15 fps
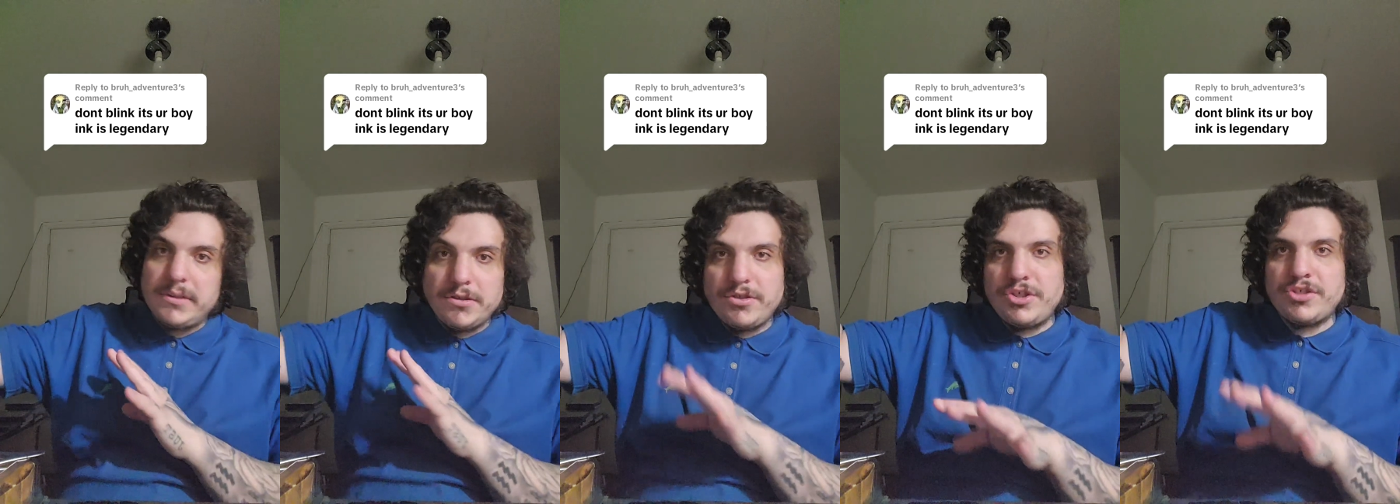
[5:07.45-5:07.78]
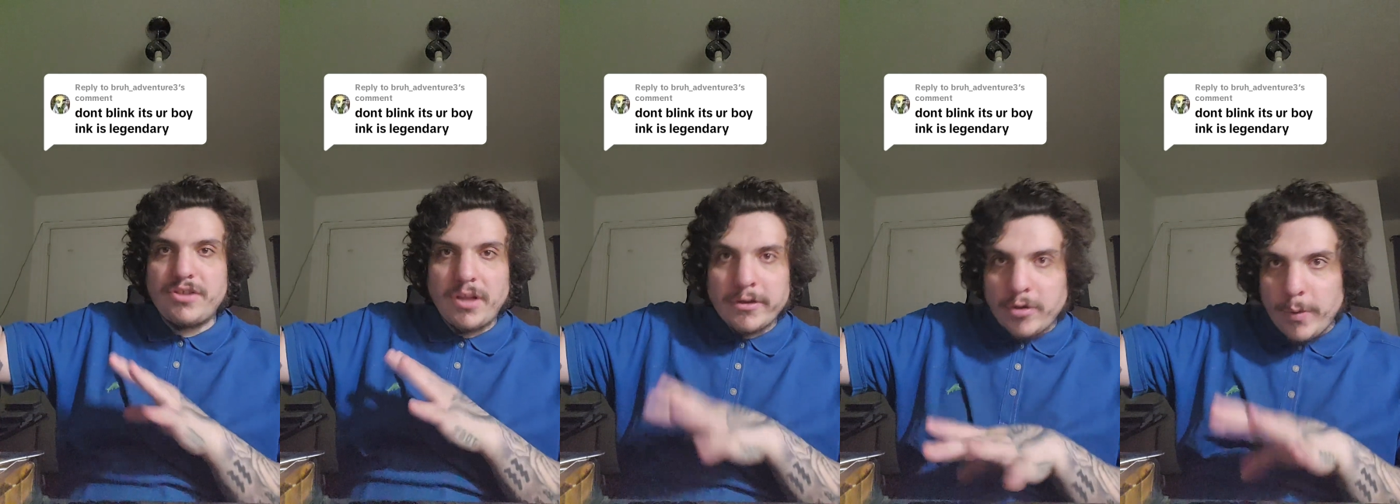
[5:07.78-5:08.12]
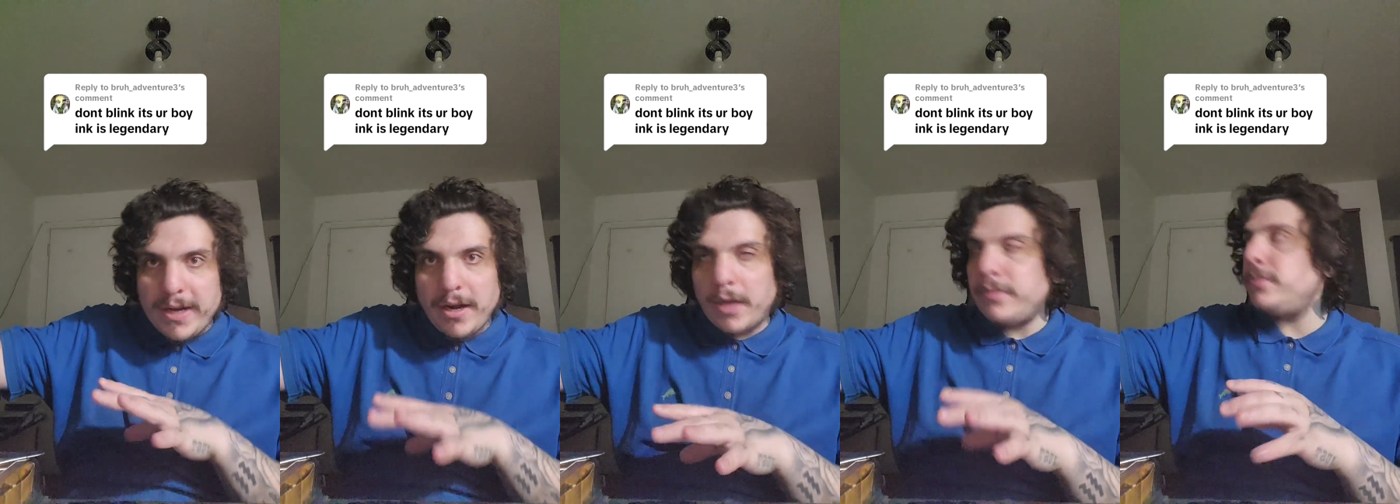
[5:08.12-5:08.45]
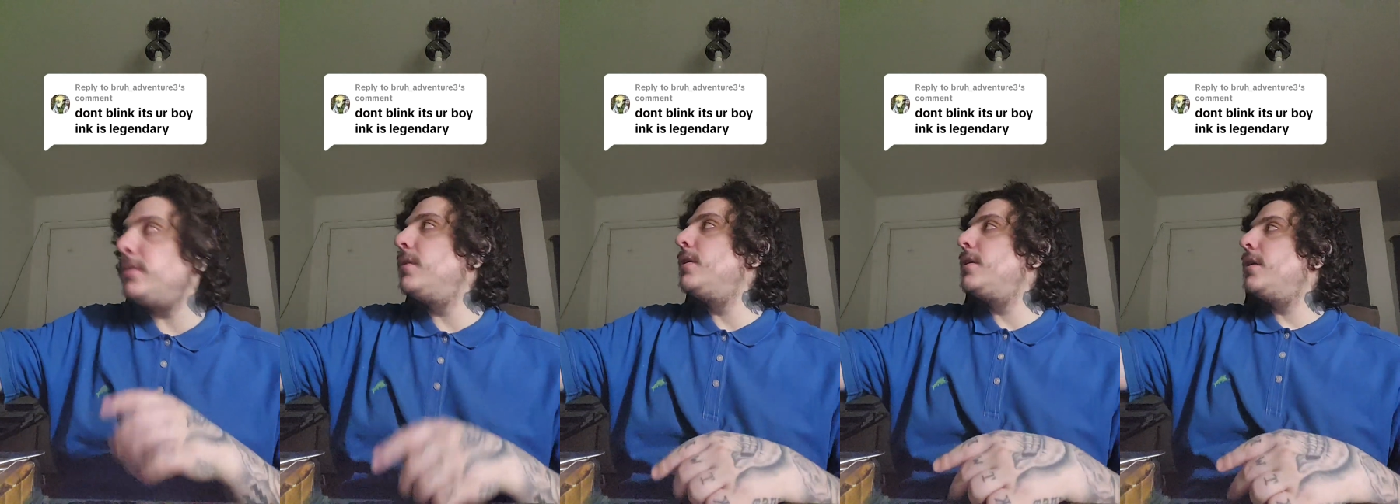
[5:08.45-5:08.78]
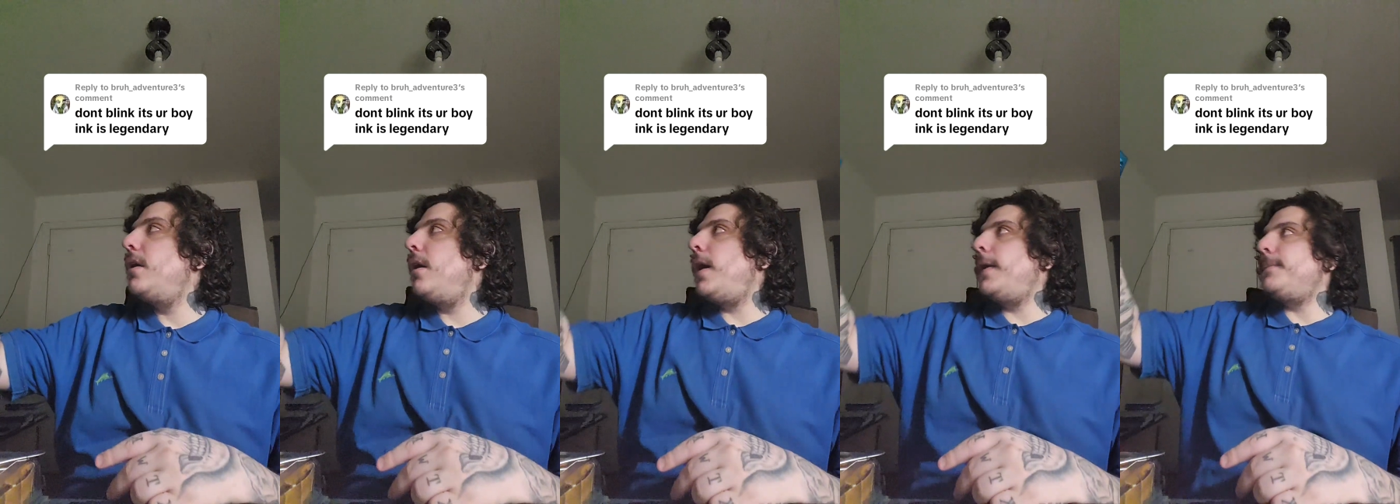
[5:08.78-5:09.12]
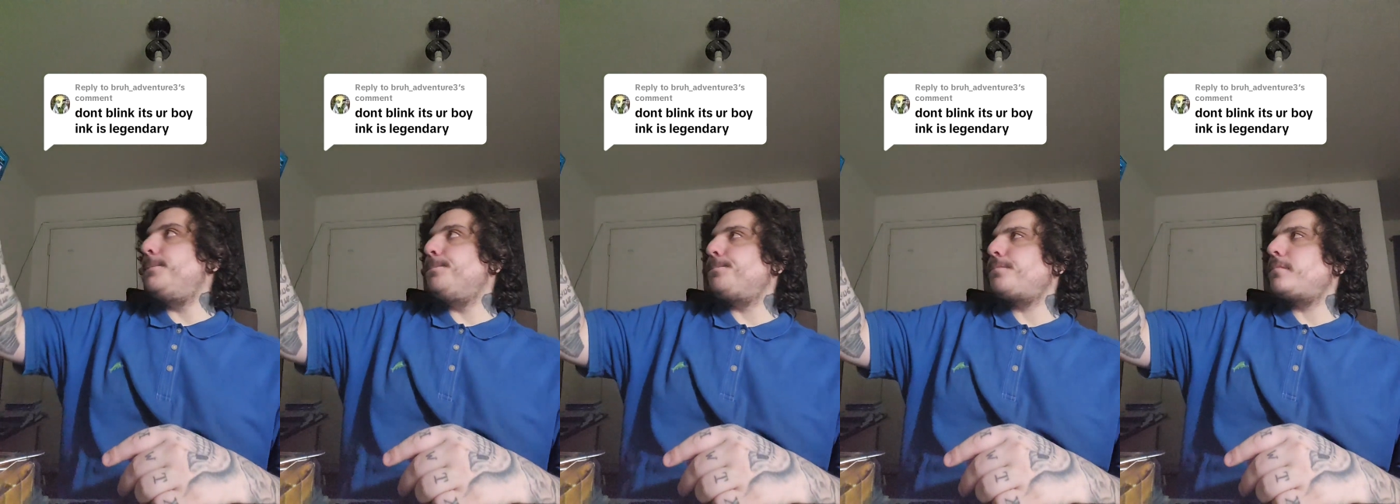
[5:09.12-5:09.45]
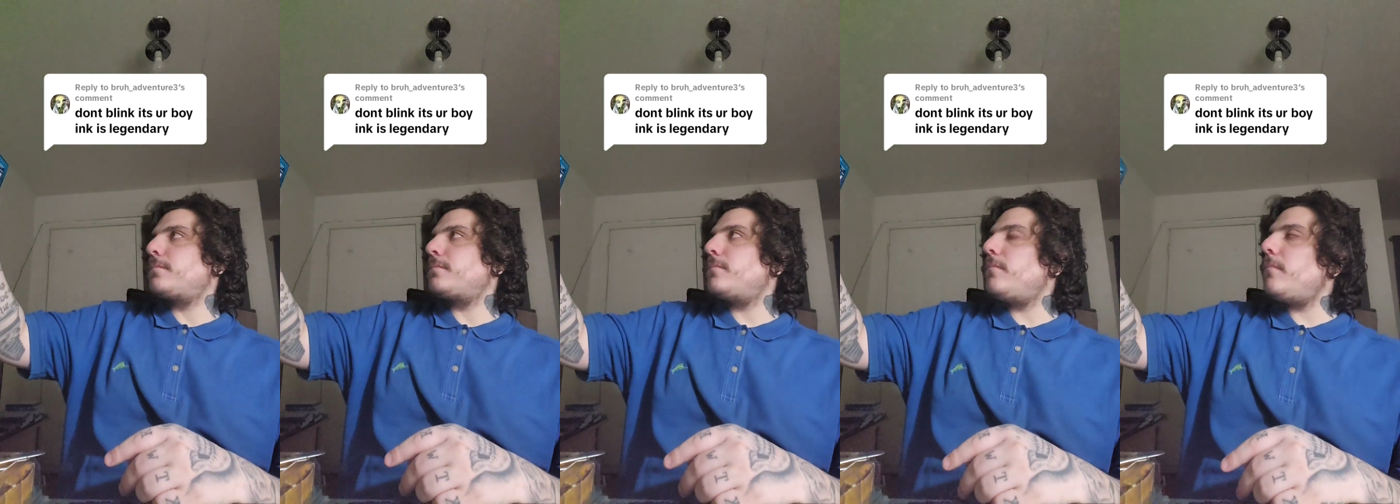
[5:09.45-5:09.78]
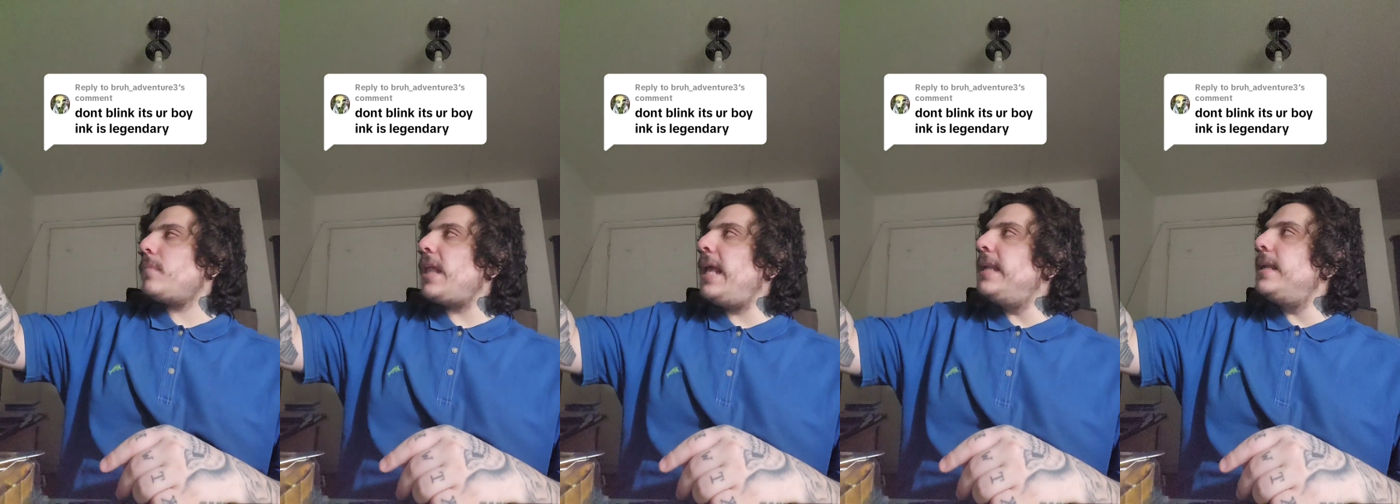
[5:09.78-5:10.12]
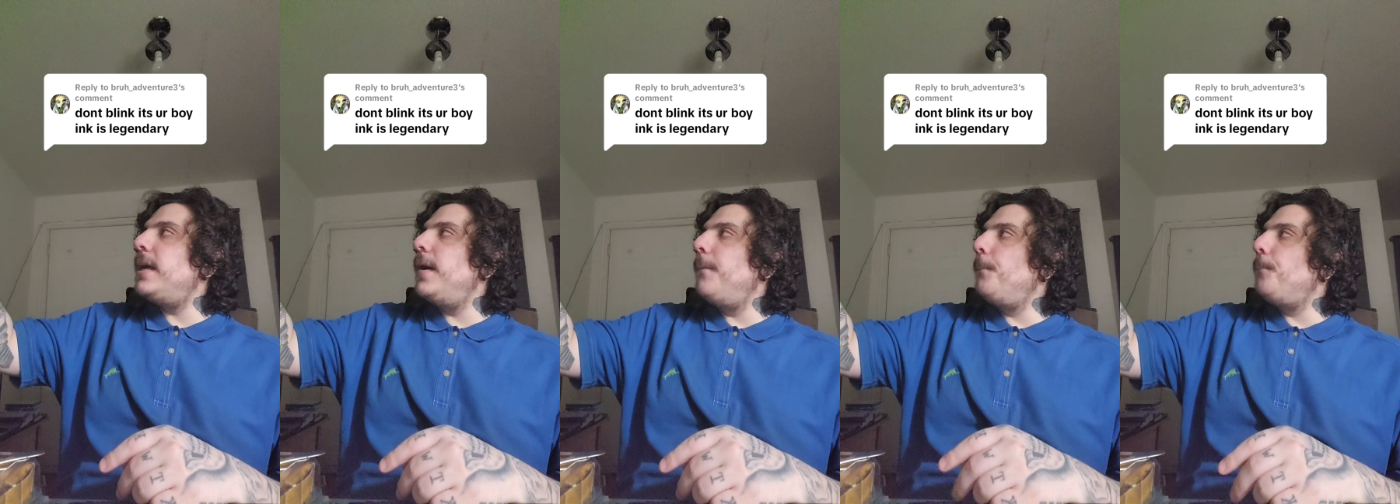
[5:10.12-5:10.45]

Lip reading: There's just a lot going on, um, and